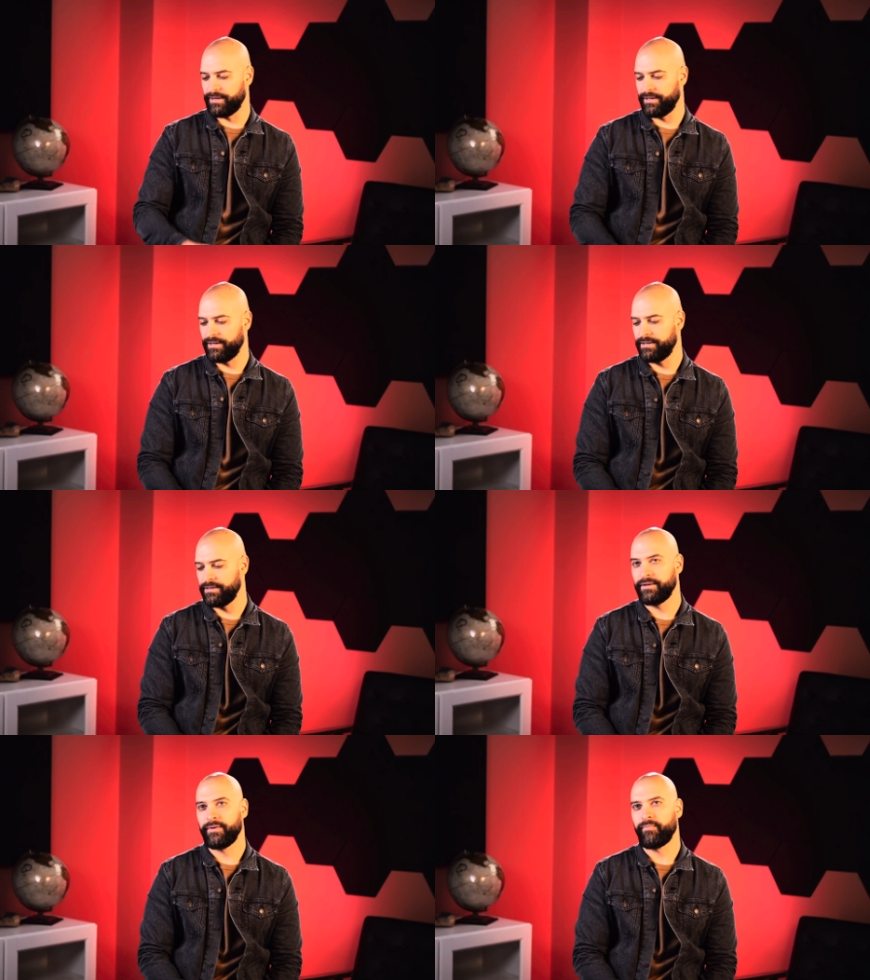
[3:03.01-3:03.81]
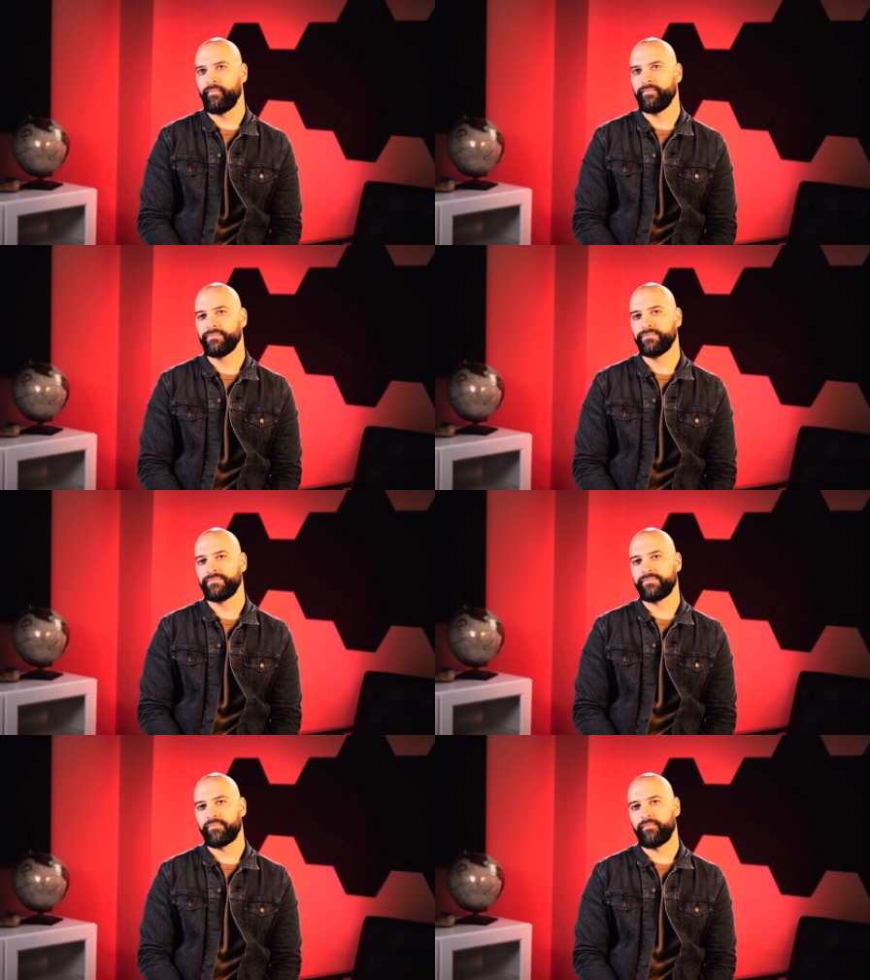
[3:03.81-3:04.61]
No, you, you popped up
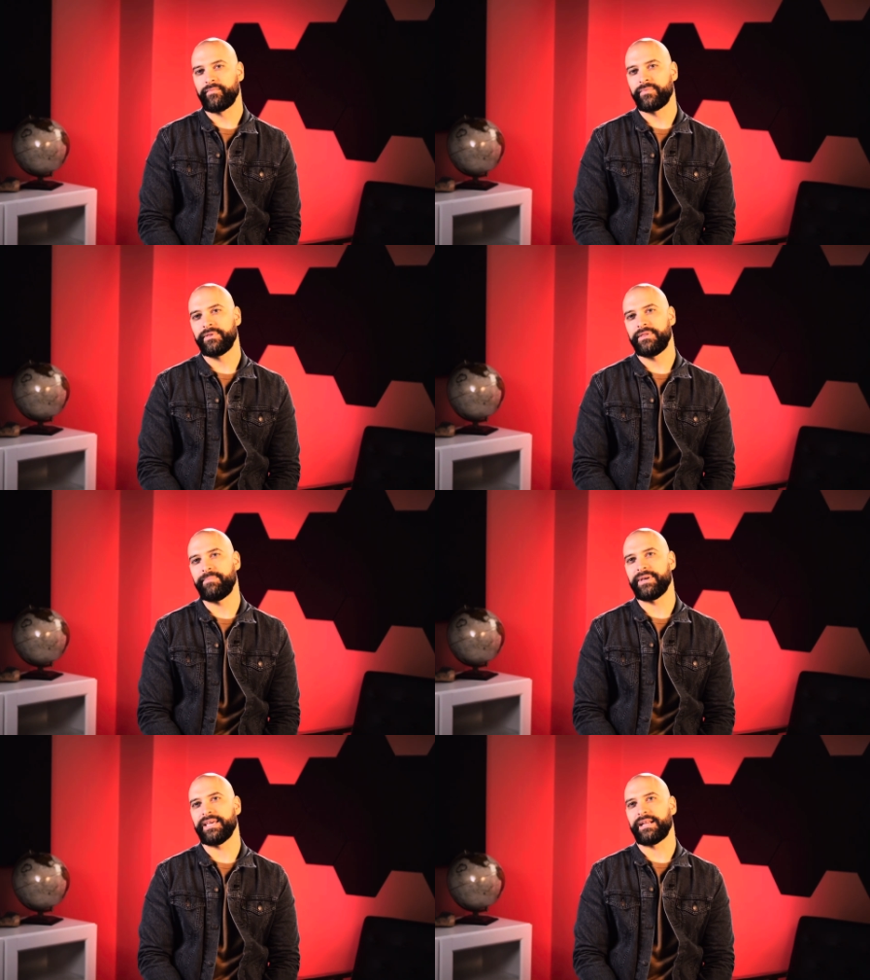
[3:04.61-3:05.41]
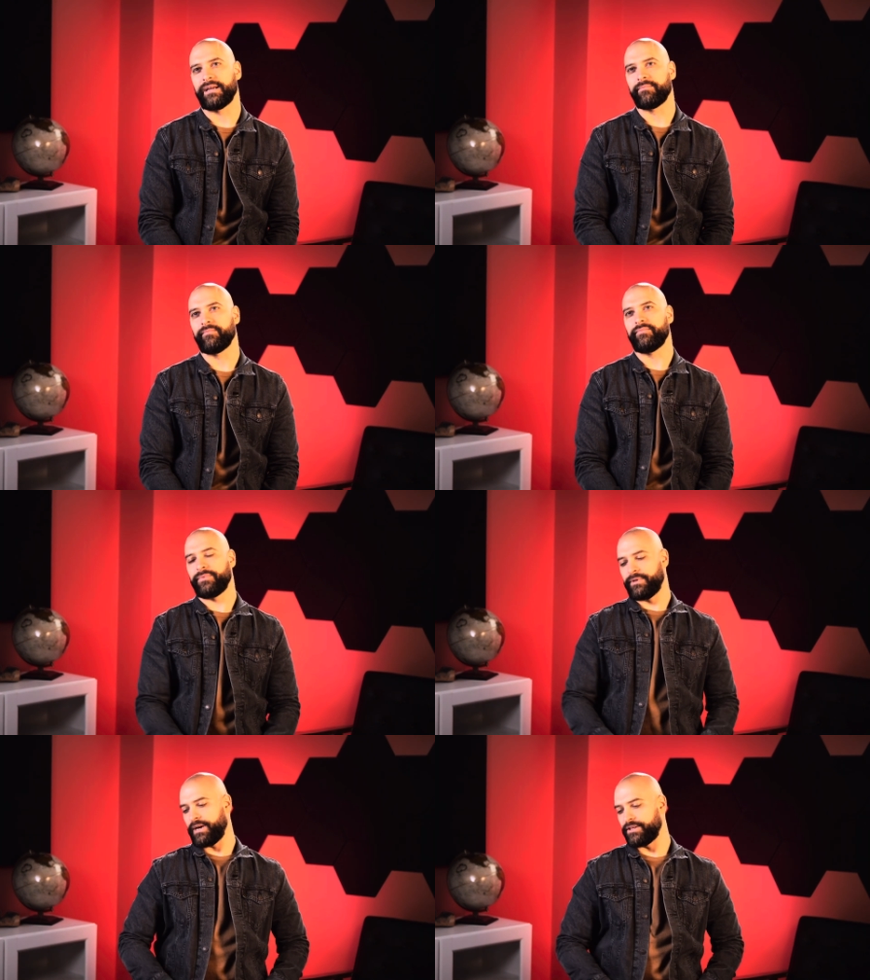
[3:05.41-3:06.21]
enough. Unless you want to the beginning. The
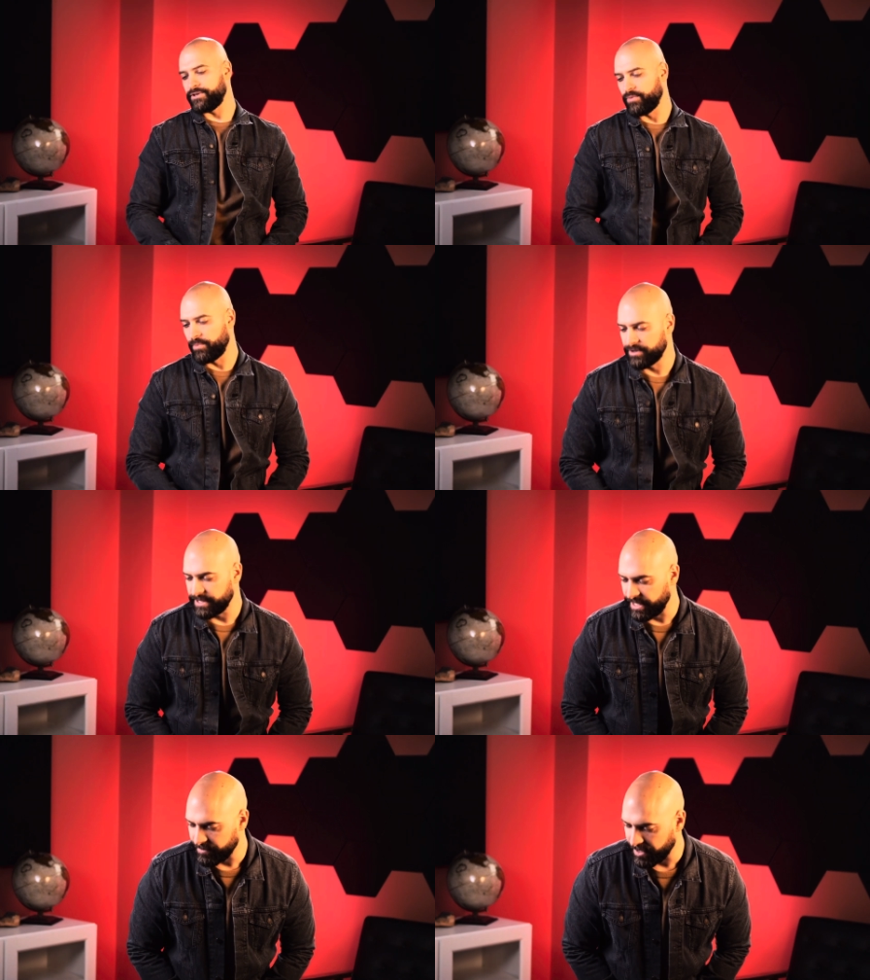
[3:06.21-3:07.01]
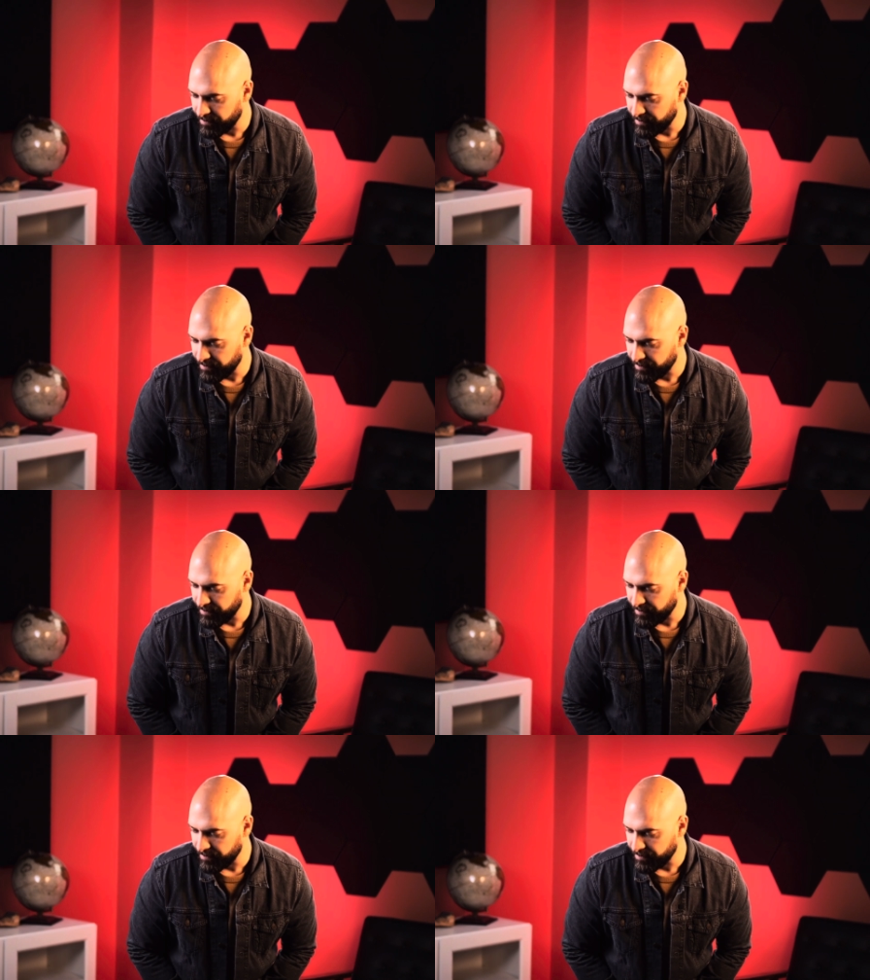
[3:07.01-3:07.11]
yeah, I'll do it one more time. Yeah.